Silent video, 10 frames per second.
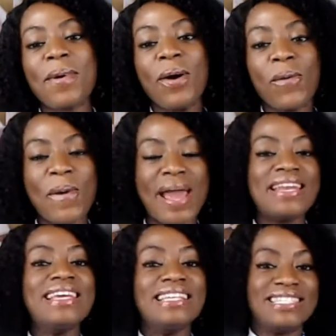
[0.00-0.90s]

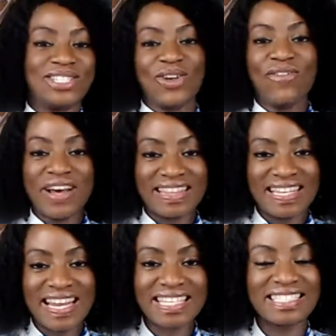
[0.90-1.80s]
when he discovered
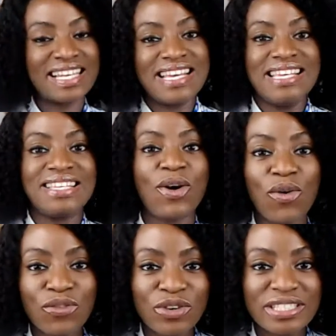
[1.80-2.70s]
the next day, he
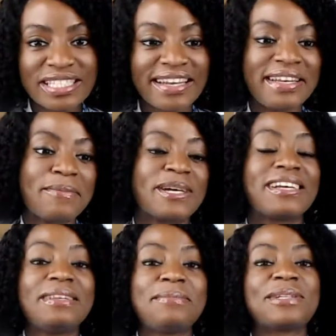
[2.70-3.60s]
confronted
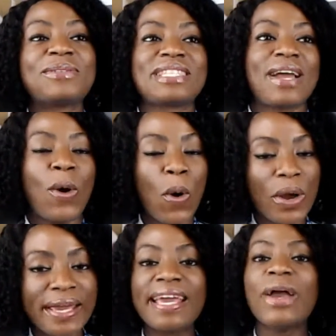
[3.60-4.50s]
Laban, and Laban was like,
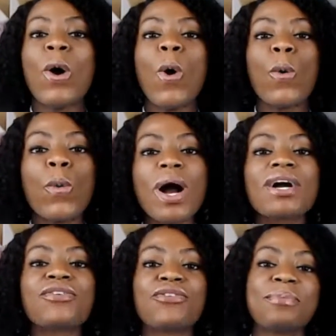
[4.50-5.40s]
okay,
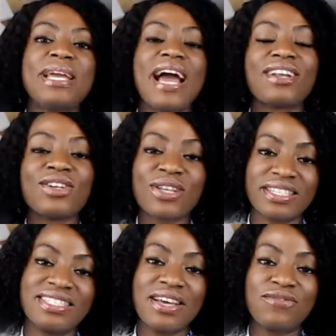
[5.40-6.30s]
work for me
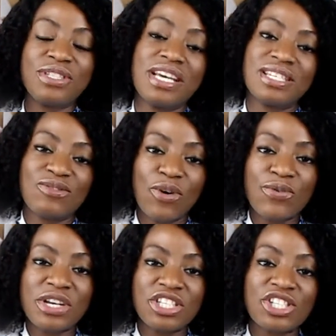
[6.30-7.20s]
another 7 years
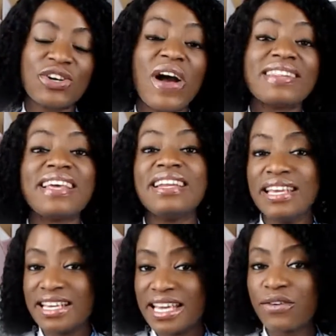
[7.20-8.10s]
for Rachel. And then
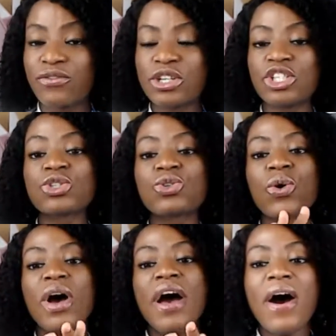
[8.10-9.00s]
he gave Rachel.
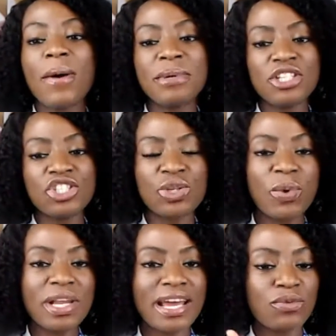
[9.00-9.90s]
So initially,
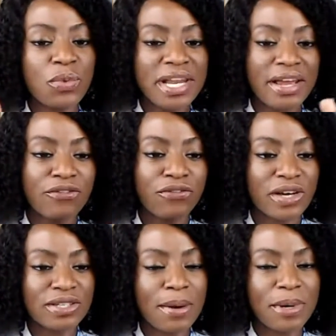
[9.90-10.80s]
when I
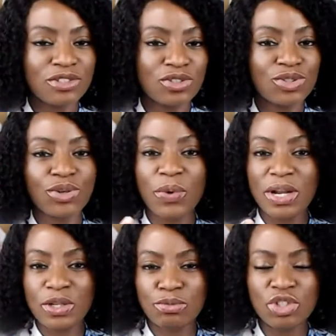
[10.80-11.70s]
found out about this story,
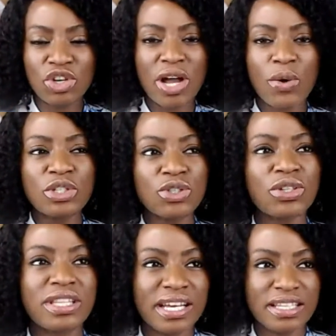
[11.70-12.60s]
when I was much younger, I always
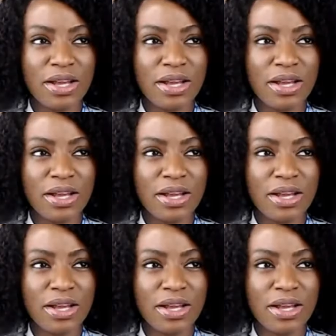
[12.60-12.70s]
thought that